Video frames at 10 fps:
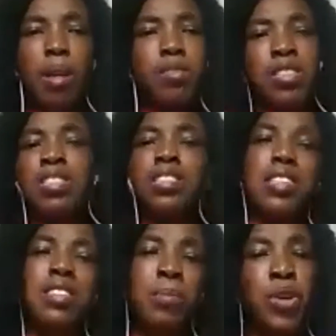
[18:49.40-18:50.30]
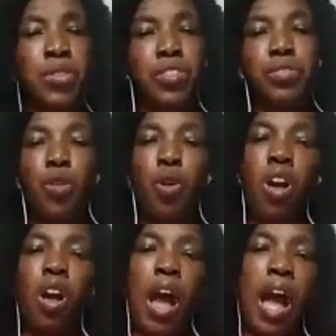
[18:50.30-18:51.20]
These things I'm craving for,
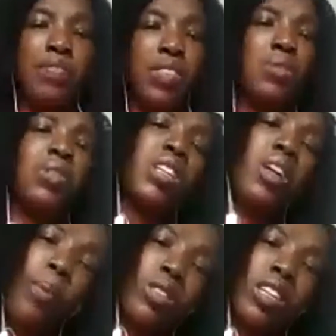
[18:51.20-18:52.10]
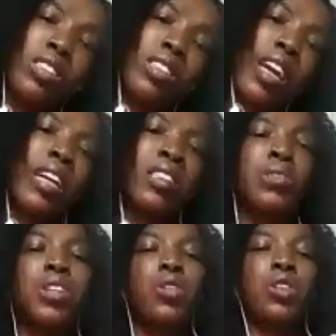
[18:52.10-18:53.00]
are they really important? Like, are they
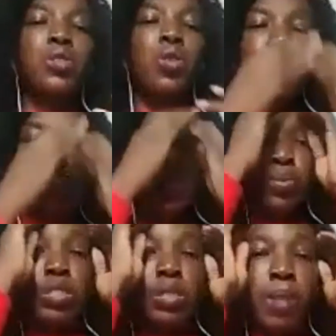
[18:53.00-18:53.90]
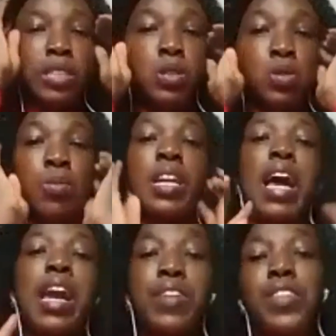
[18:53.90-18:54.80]
really going to contribute to my
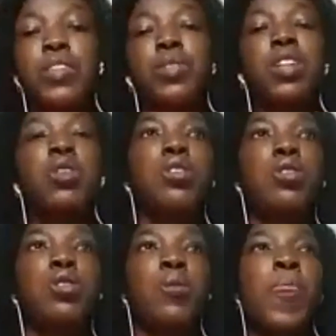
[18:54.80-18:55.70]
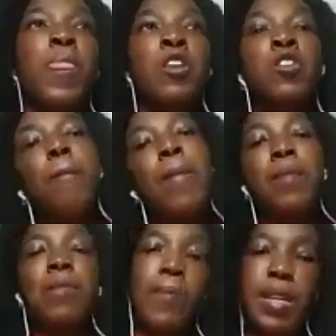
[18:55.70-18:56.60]
life? Are they really going to, you know,
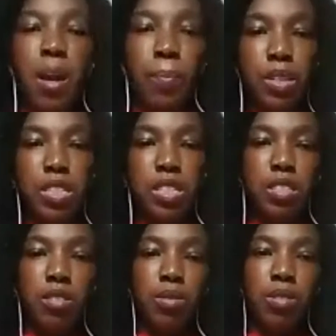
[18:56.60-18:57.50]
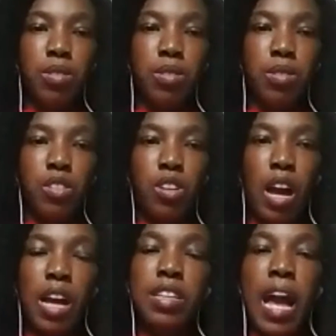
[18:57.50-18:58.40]
make me a better person?
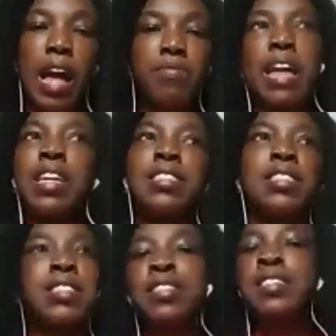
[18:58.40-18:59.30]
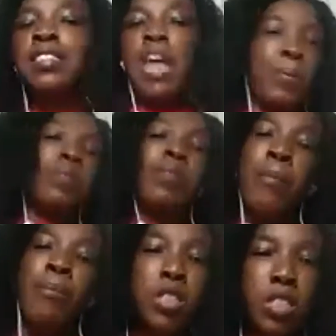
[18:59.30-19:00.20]
And are they zapping my
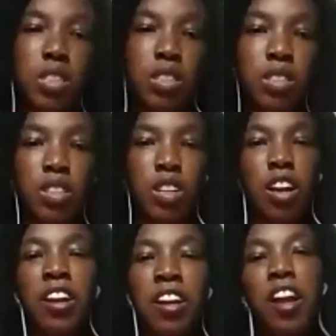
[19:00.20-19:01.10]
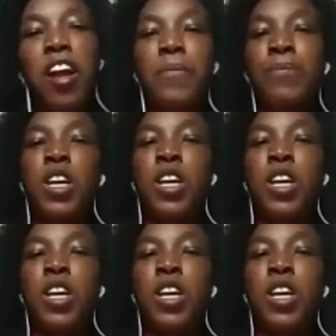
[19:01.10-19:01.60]
money? You